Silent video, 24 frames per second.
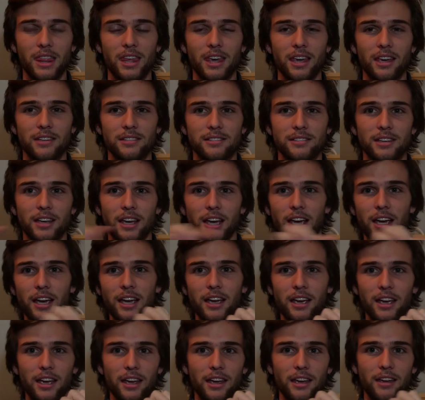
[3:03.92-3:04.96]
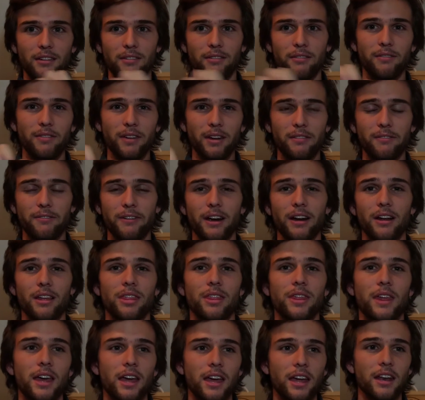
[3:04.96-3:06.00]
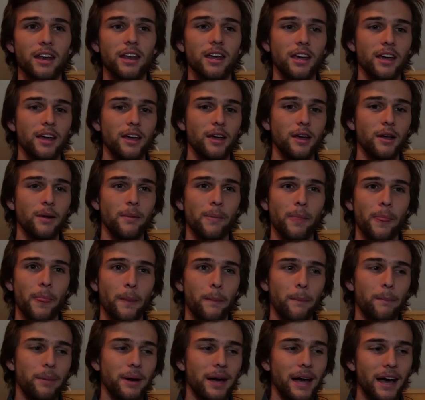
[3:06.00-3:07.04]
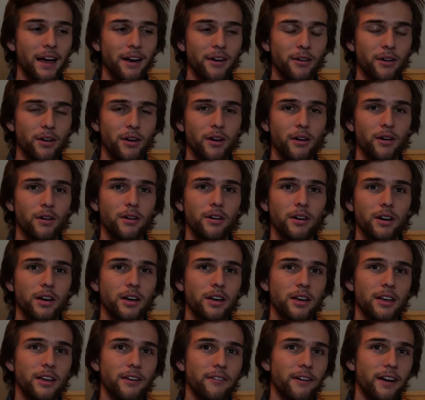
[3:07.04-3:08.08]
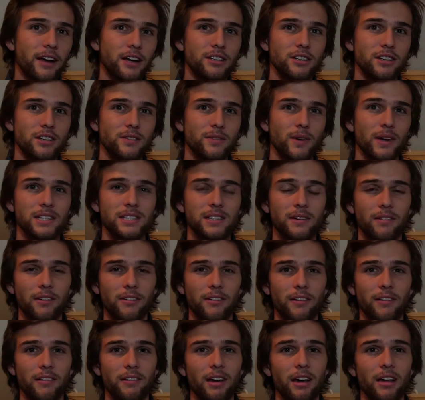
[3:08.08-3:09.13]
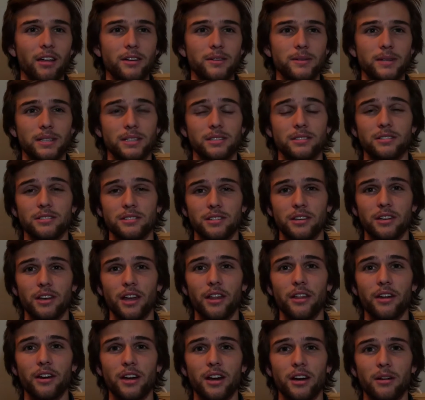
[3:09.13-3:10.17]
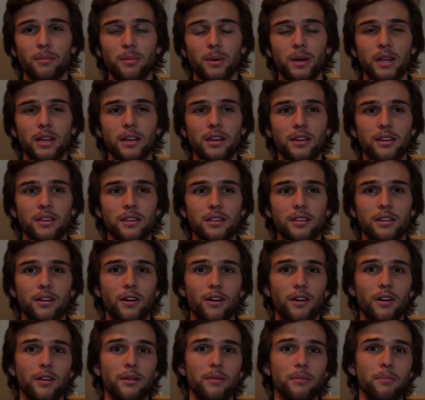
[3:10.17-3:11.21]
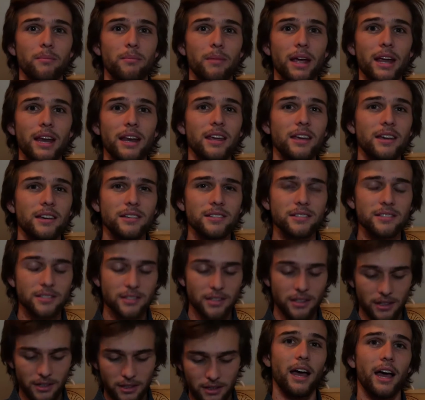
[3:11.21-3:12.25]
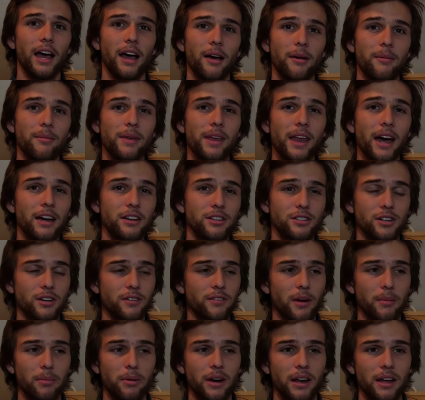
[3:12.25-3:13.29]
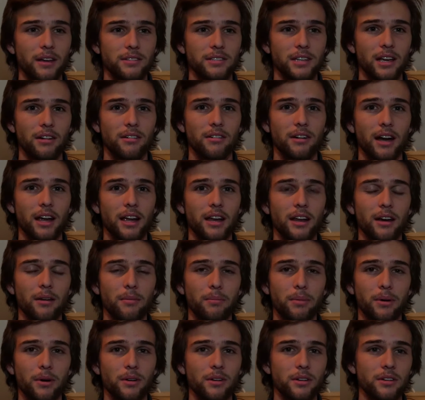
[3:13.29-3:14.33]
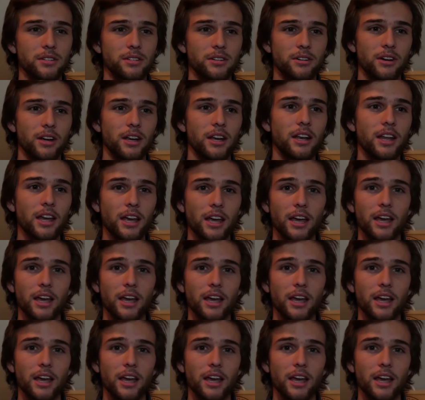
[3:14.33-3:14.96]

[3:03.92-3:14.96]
this and very thin. But I don't know if I could justify $75 because there's another company called Matias. Not sure if I pronounced that right. I'll put it on the screen